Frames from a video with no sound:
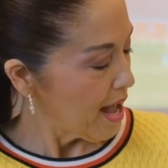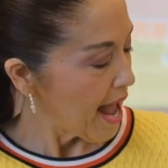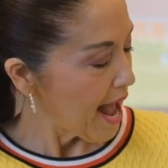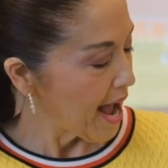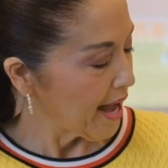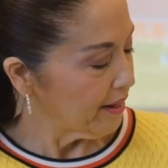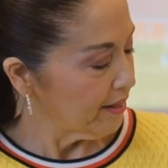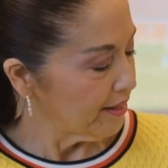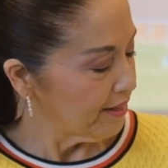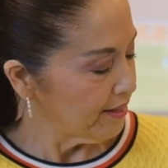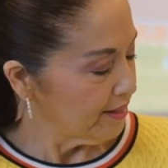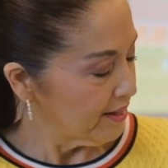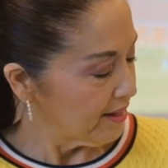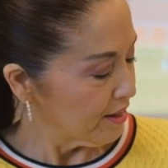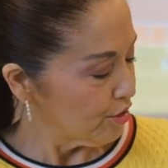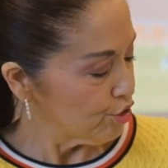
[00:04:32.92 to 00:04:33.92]
And
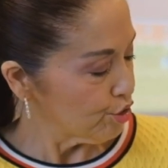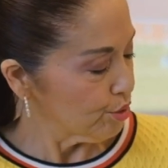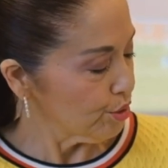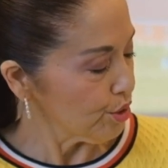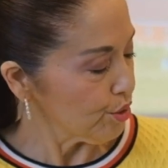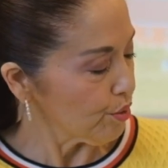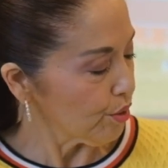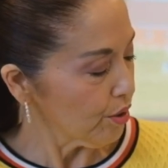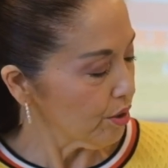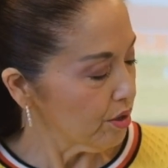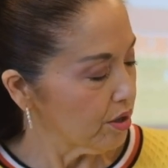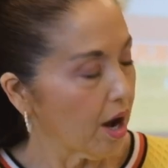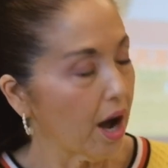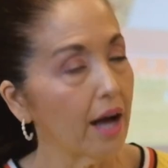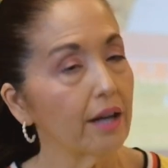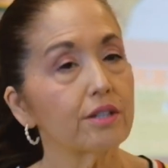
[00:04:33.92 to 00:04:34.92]
true or
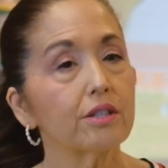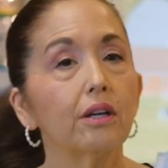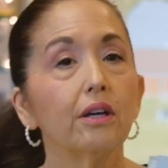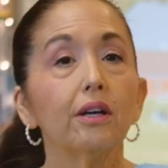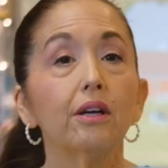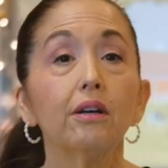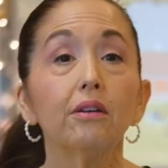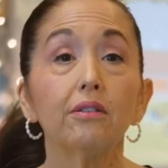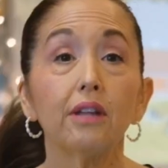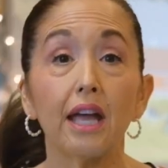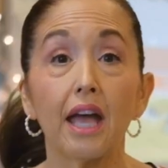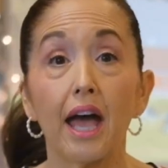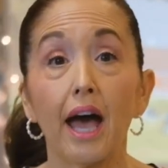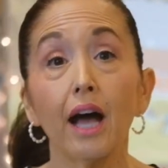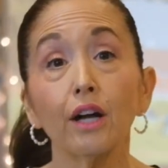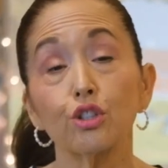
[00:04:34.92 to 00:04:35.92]
not,
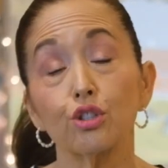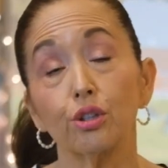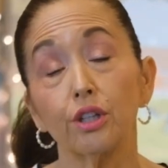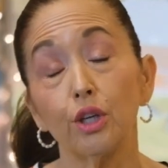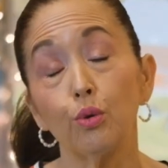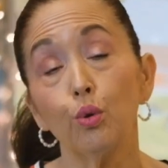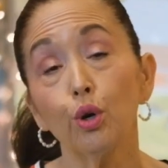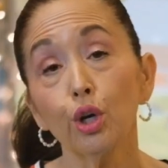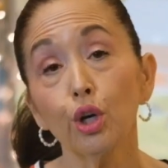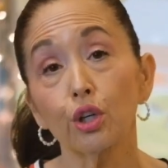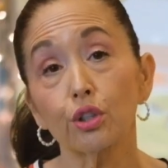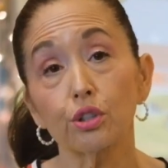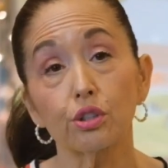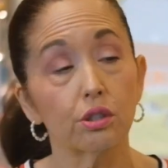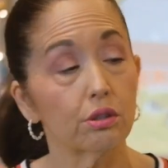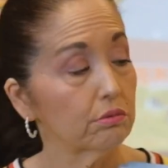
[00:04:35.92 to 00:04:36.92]
they actually
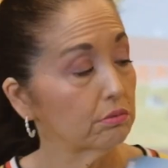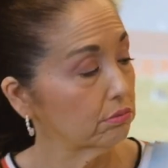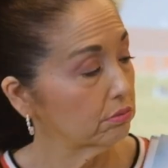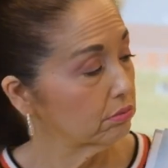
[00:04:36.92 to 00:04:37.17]
worked.